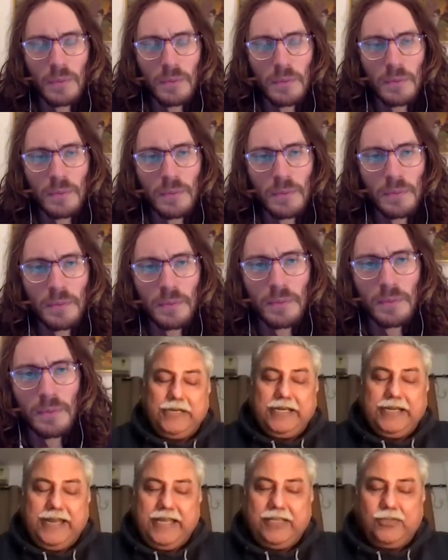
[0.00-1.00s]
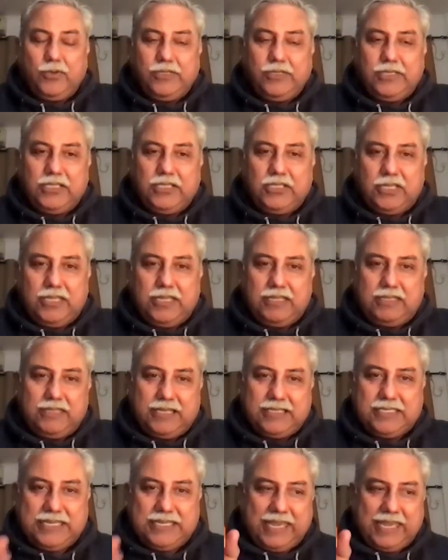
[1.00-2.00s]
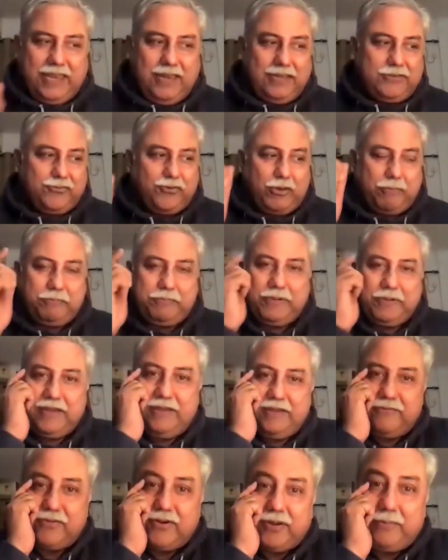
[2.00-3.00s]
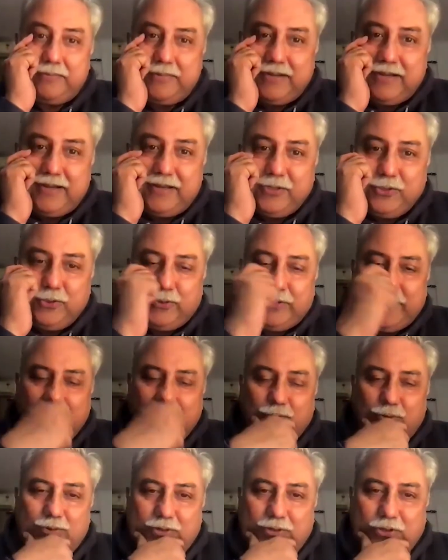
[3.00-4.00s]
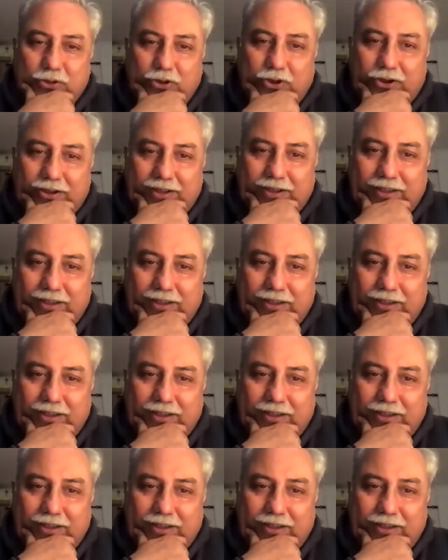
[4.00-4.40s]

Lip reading: So how many days was the sail trip from UK to New York?